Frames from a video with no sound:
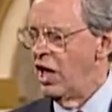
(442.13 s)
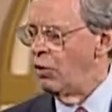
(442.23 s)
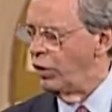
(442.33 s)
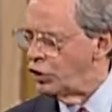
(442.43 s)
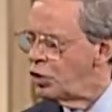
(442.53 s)

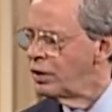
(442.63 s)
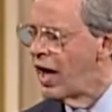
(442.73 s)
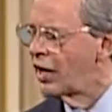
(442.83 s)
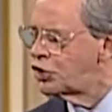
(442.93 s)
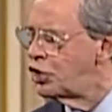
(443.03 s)
When you and
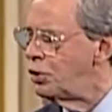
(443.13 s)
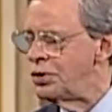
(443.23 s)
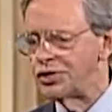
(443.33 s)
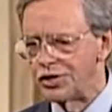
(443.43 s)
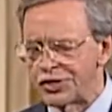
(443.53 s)
I
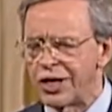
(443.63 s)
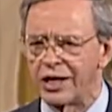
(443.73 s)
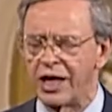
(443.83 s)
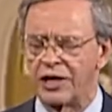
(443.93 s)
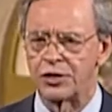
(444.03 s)
choose to sin
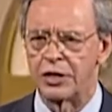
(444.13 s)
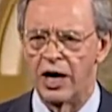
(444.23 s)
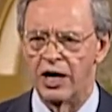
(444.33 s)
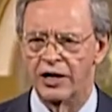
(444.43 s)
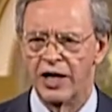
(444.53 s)
against
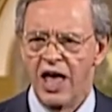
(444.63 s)
God,